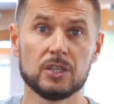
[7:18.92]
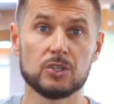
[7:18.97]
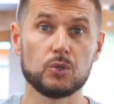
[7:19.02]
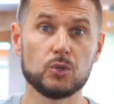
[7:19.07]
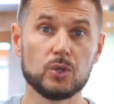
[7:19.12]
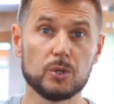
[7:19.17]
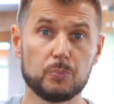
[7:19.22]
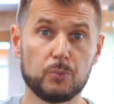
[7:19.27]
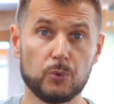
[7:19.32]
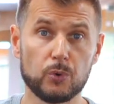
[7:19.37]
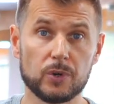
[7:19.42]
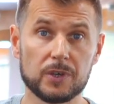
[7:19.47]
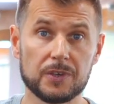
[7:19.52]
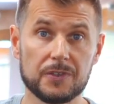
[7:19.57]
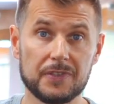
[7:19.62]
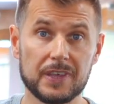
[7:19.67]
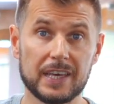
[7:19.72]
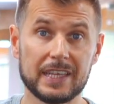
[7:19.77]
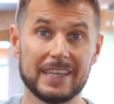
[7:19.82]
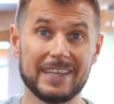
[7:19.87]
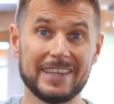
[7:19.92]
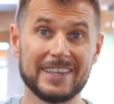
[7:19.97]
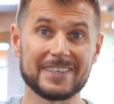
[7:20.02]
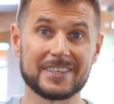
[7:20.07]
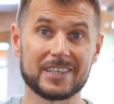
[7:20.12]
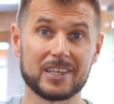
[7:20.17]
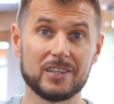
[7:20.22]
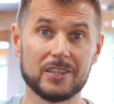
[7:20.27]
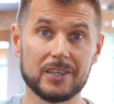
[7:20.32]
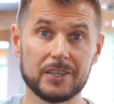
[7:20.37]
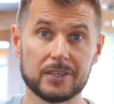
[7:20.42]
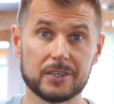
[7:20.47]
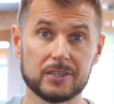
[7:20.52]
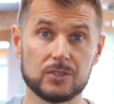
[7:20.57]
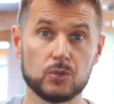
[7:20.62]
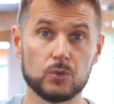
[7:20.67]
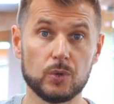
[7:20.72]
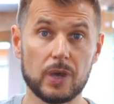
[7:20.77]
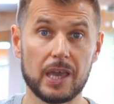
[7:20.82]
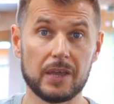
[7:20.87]
to the point that it is clear
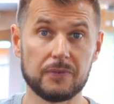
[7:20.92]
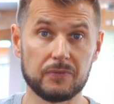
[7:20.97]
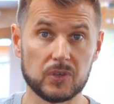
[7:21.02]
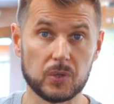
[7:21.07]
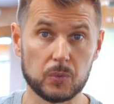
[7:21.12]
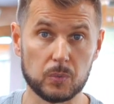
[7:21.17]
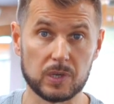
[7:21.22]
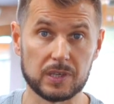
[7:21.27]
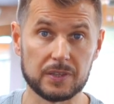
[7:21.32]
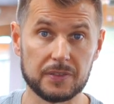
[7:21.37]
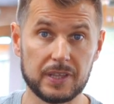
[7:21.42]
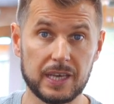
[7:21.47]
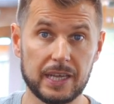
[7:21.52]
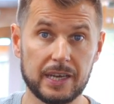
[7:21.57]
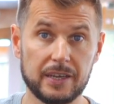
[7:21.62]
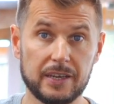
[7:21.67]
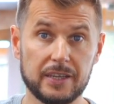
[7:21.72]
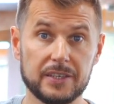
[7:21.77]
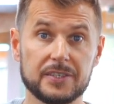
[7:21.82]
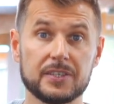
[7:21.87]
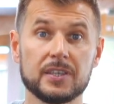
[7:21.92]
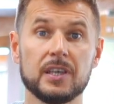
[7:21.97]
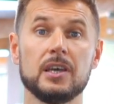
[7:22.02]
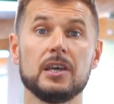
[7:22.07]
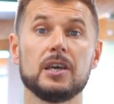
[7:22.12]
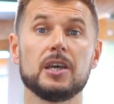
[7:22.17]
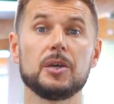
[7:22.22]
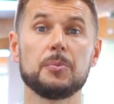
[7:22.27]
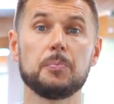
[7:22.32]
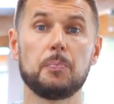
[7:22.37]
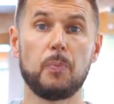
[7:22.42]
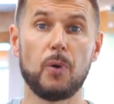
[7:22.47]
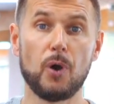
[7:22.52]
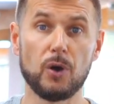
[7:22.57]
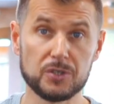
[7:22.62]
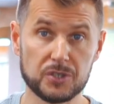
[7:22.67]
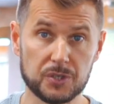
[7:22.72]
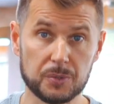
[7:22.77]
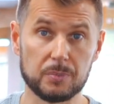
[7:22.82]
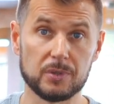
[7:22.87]
to everyone that it is
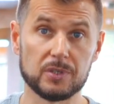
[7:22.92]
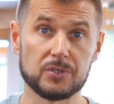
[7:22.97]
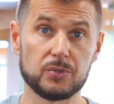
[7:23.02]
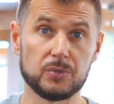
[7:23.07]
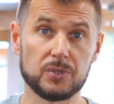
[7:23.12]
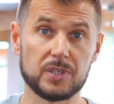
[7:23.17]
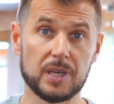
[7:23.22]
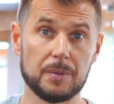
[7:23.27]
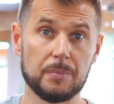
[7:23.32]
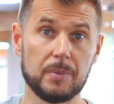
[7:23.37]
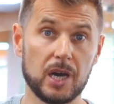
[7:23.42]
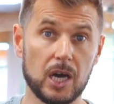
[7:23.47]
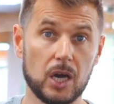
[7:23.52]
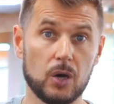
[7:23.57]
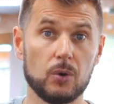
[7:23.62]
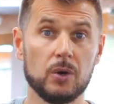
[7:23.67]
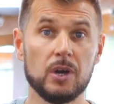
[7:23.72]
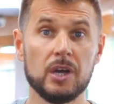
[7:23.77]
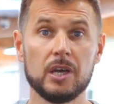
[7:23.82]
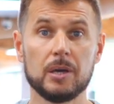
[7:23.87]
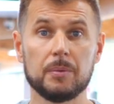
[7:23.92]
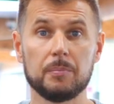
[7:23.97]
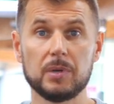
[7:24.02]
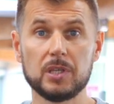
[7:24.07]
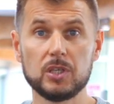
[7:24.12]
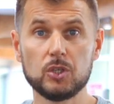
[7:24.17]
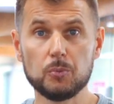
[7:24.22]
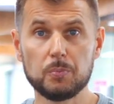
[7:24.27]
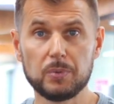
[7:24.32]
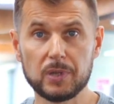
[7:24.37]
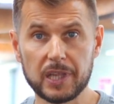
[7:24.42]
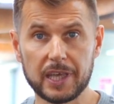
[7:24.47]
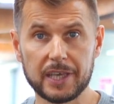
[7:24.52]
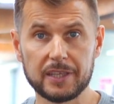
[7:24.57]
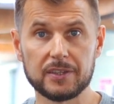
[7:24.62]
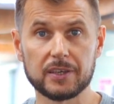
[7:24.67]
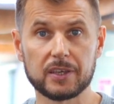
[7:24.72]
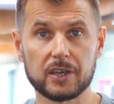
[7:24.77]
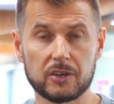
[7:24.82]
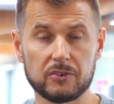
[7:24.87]
impossible to somehow
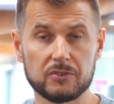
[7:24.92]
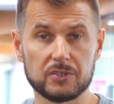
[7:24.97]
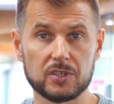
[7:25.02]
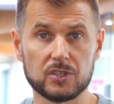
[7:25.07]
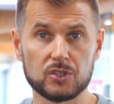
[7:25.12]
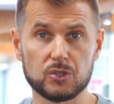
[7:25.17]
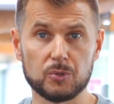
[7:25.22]
manipulate the currency